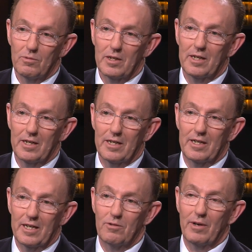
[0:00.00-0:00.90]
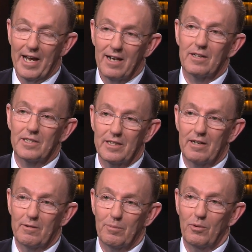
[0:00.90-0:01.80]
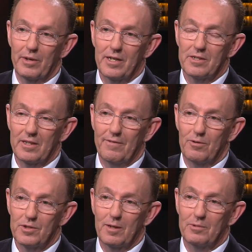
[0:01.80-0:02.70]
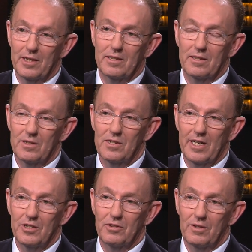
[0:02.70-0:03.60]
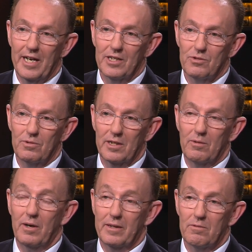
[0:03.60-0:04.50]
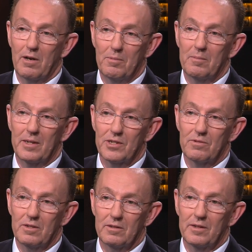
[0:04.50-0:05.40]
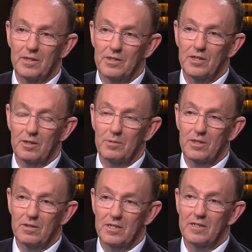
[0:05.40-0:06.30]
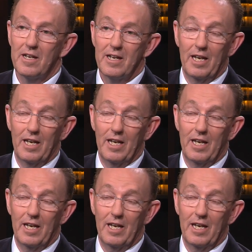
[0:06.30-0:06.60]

in reality, they're employees and therefore subject to the statute? That's really where the rubber meets the road in these circumstances.